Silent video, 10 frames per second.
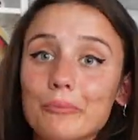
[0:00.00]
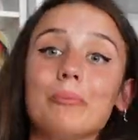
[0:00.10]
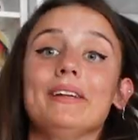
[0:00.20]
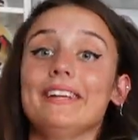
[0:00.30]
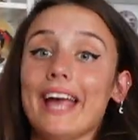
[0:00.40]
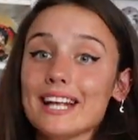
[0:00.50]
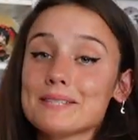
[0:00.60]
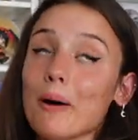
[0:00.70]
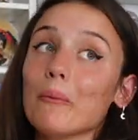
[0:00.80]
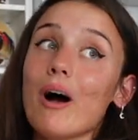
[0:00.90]
probably guess
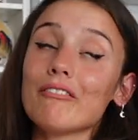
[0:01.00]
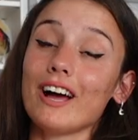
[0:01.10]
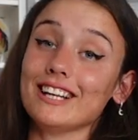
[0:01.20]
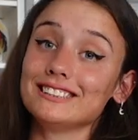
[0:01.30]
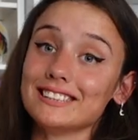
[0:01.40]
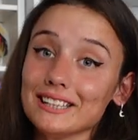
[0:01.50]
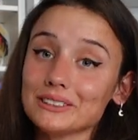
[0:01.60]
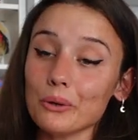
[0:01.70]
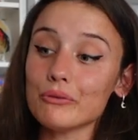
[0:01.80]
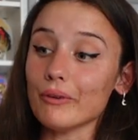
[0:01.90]
by what I've kind of said
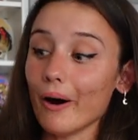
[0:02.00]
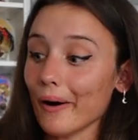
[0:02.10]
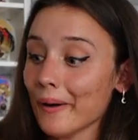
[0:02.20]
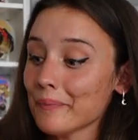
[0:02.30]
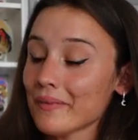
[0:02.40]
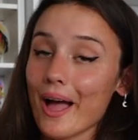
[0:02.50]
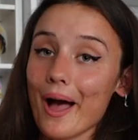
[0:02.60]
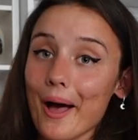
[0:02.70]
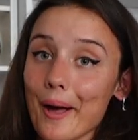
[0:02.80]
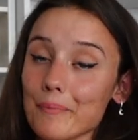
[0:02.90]
so far
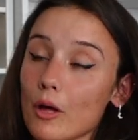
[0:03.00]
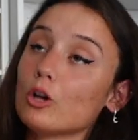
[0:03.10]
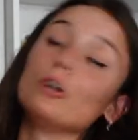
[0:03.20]
um,